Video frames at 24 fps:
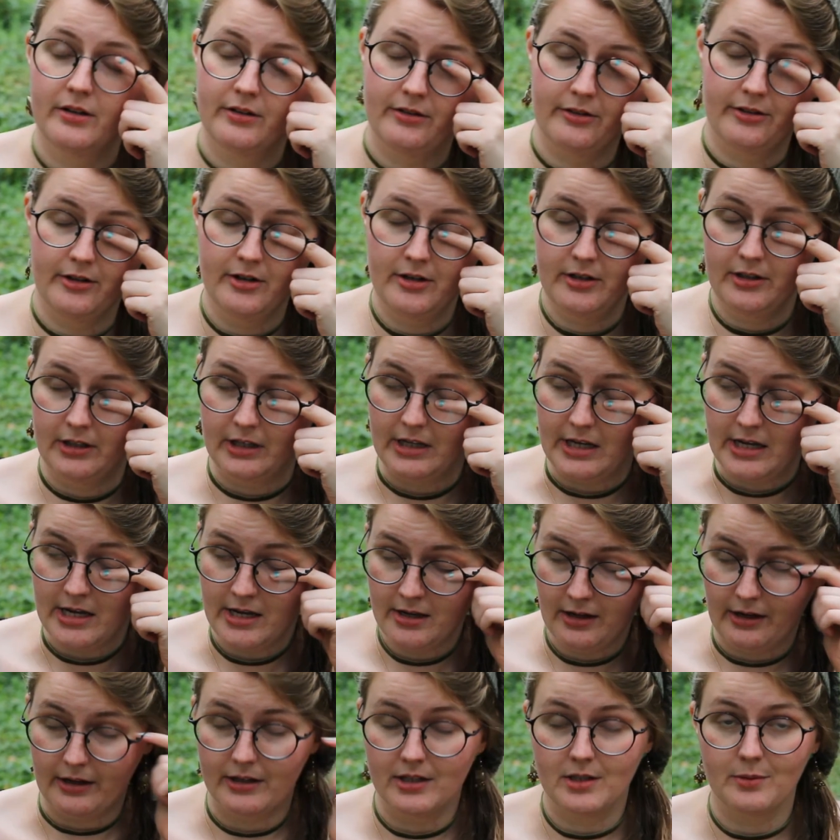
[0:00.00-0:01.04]
Thirdly,
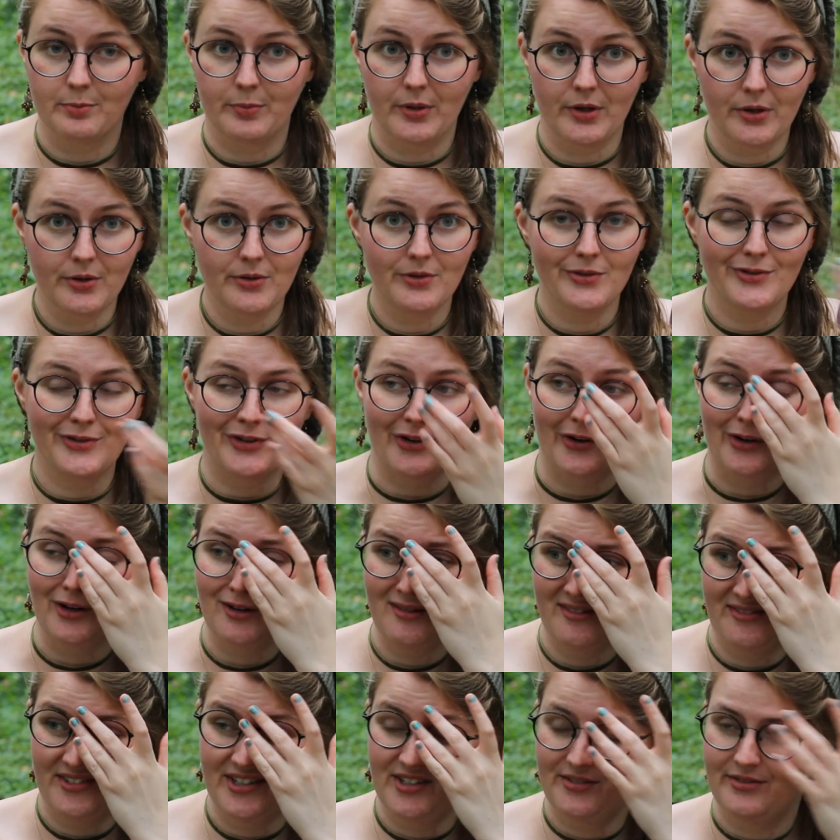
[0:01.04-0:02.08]
I suppose all
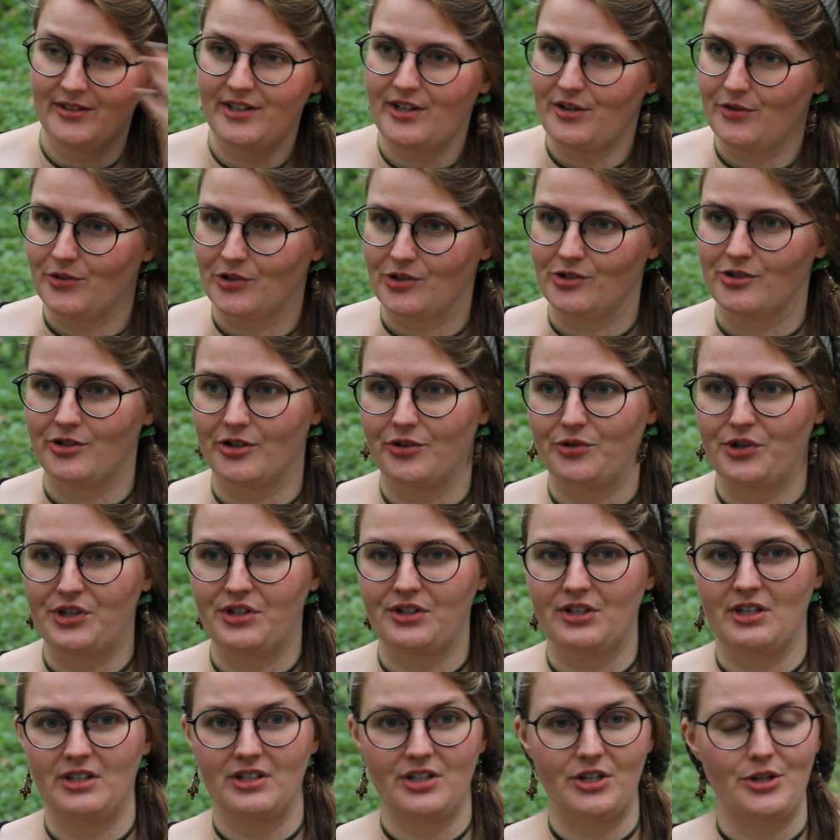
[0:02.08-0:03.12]
of these videos are
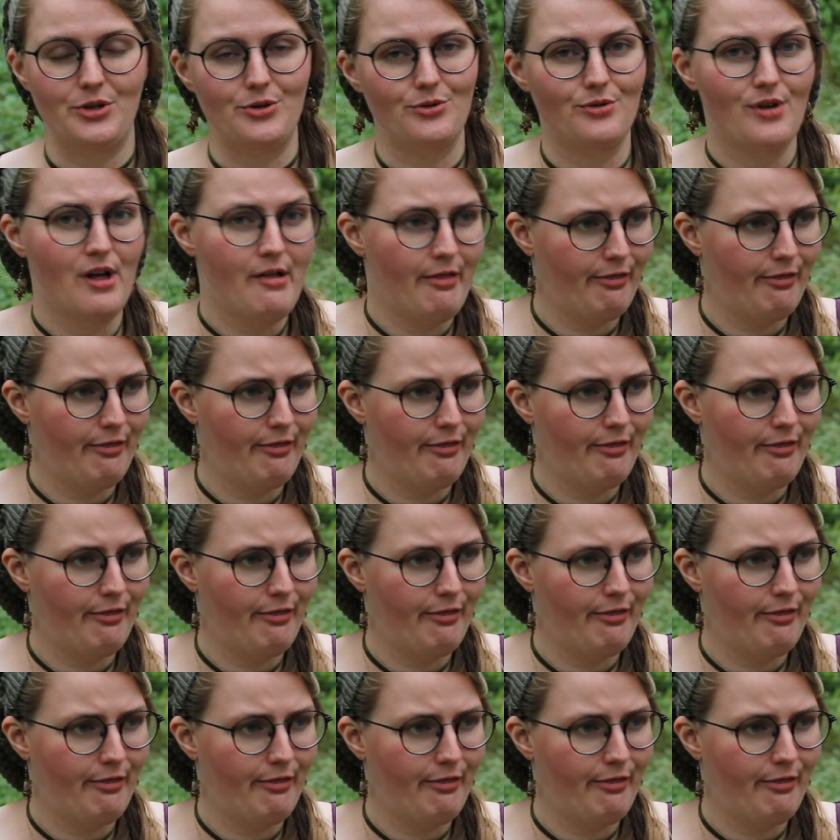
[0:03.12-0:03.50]
turning into